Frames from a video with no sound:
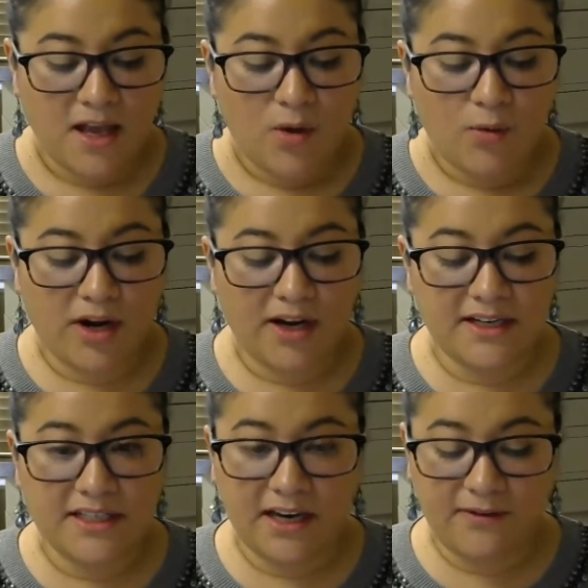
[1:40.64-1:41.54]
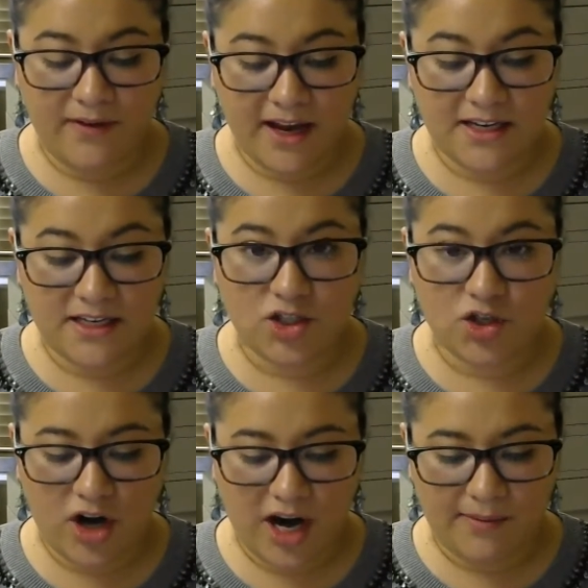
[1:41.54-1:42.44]
We're going to identify and
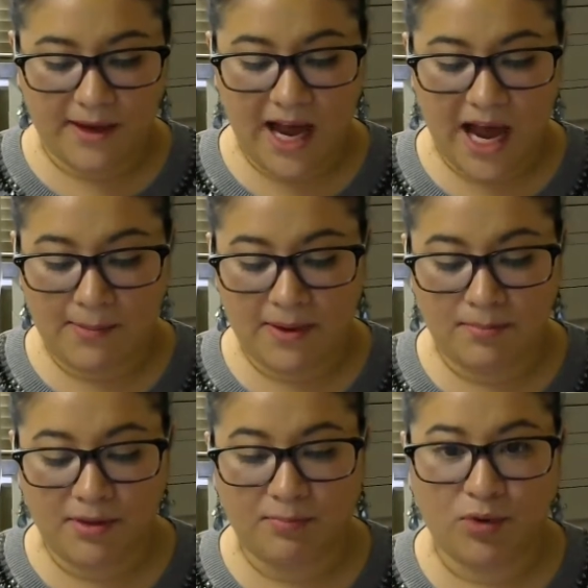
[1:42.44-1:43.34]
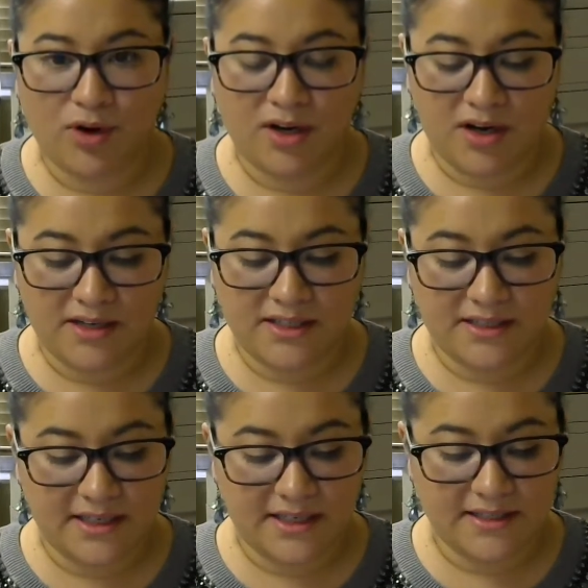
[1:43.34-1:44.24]
describe common bloodborne
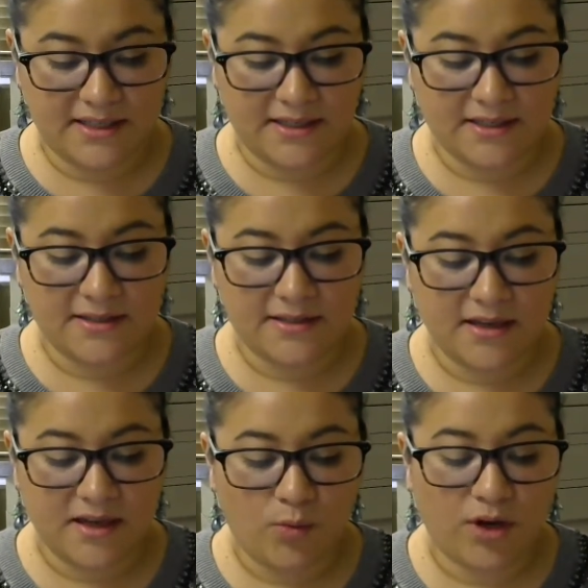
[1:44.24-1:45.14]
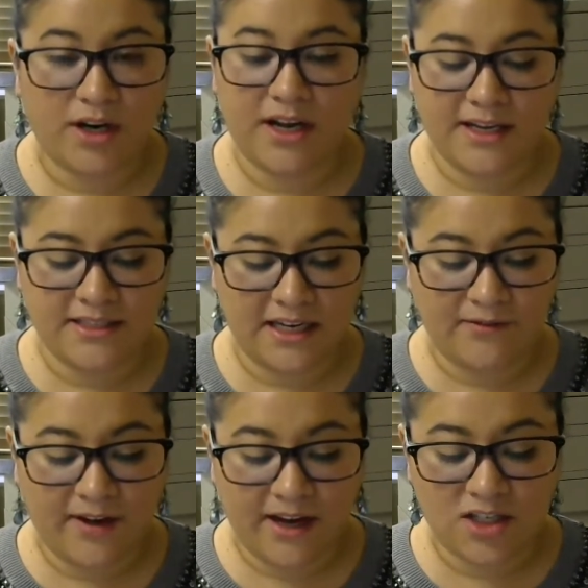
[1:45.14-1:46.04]
diseases. We're going to
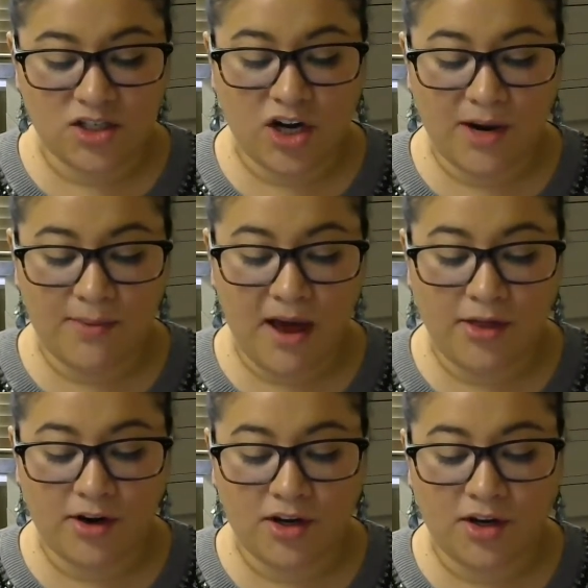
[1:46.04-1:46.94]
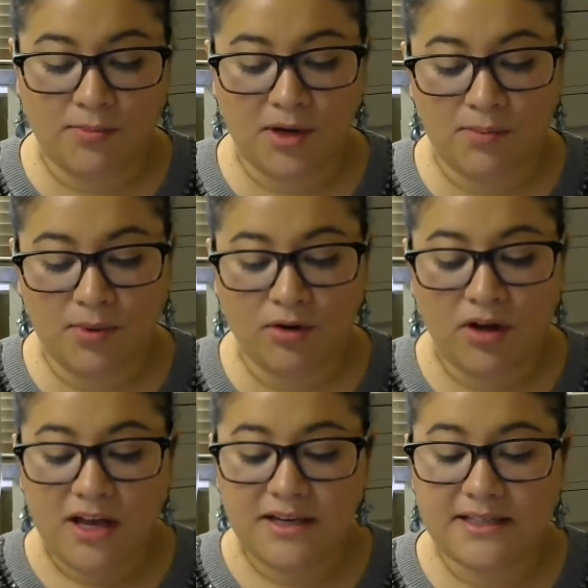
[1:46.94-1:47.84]
identify and describe other communicable
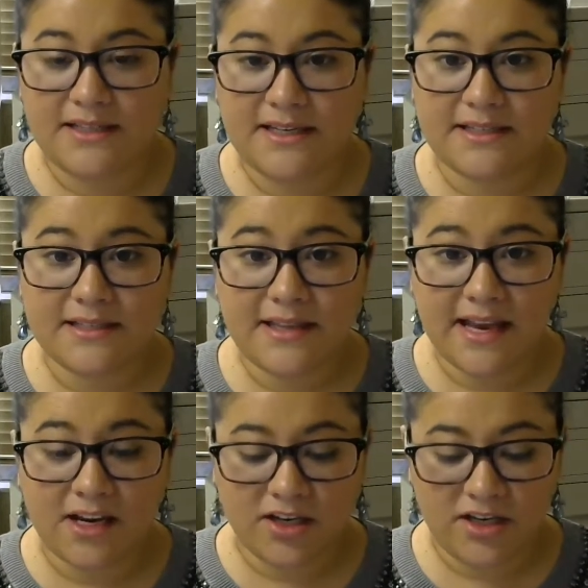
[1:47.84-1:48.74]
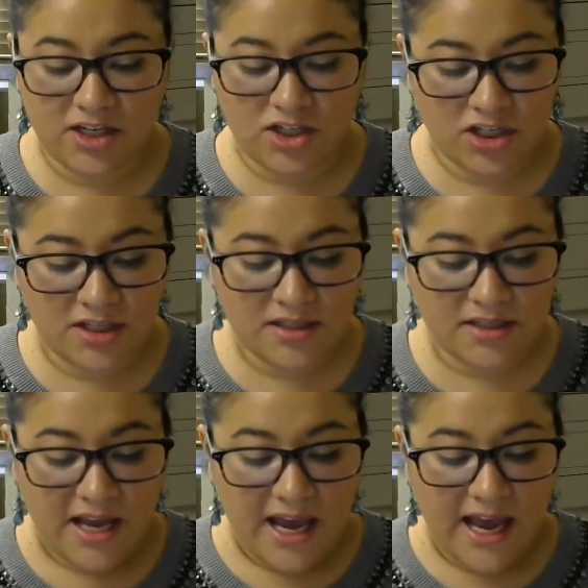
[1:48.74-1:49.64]
diseases and conditions
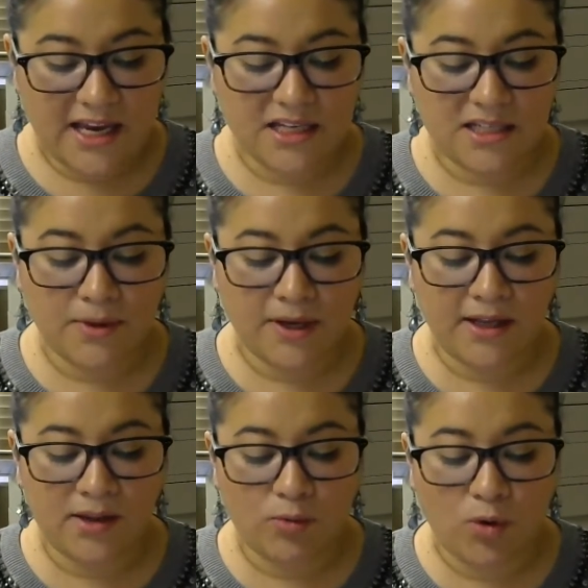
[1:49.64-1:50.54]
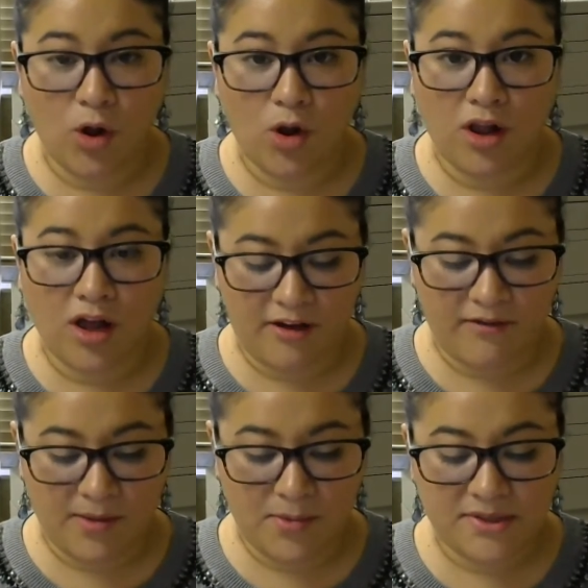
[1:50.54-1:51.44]
and explain the role of
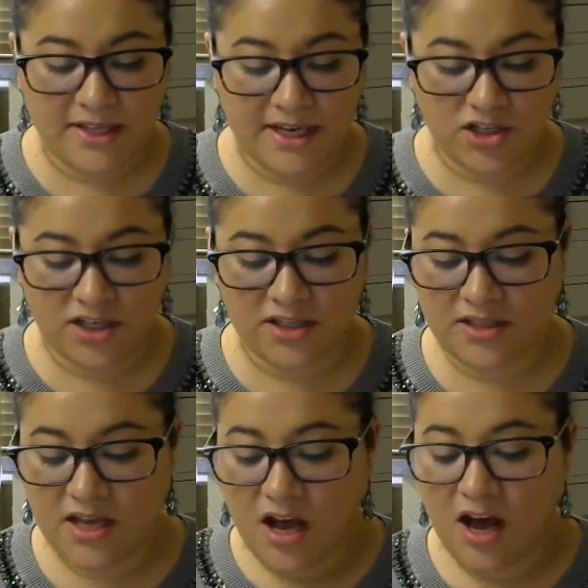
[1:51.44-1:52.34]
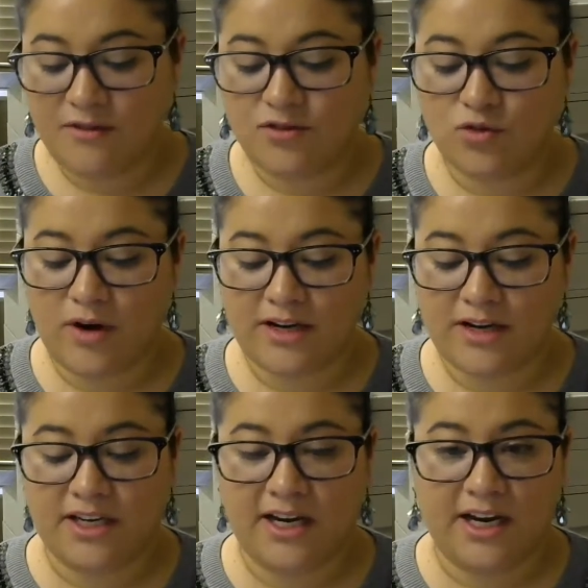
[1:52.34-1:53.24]
immunizations of
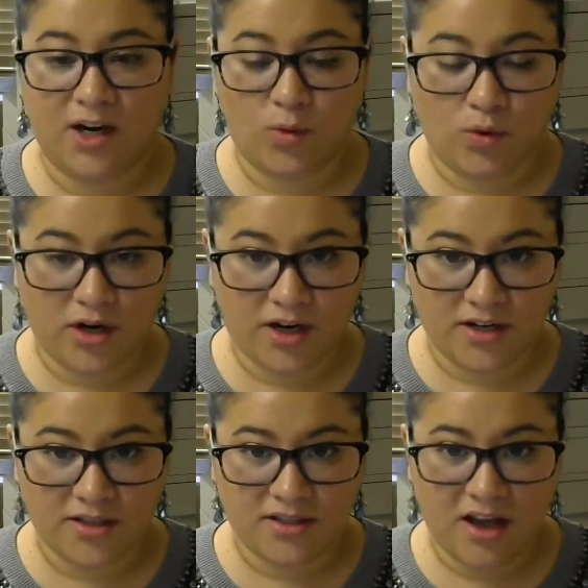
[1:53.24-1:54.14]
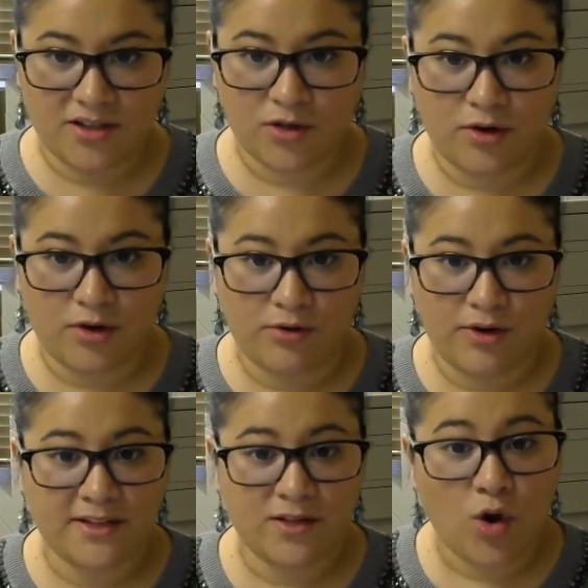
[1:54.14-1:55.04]
direct care workers, also known
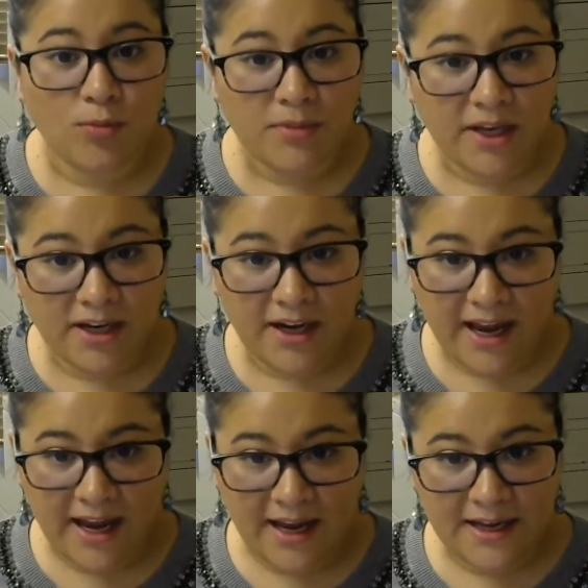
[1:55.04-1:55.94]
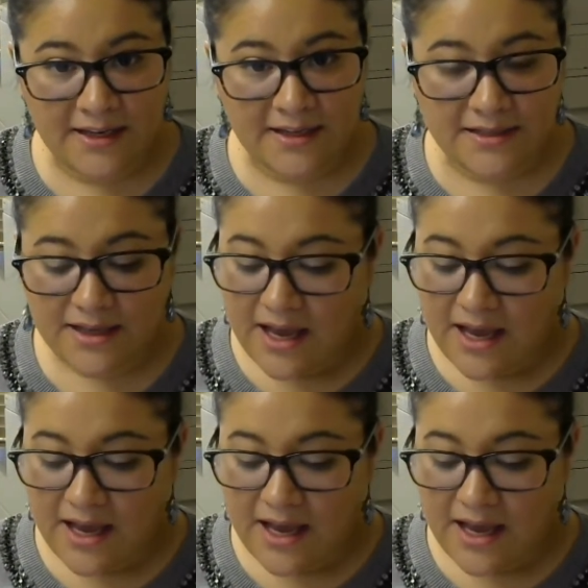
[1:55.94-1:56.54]
as home care aides,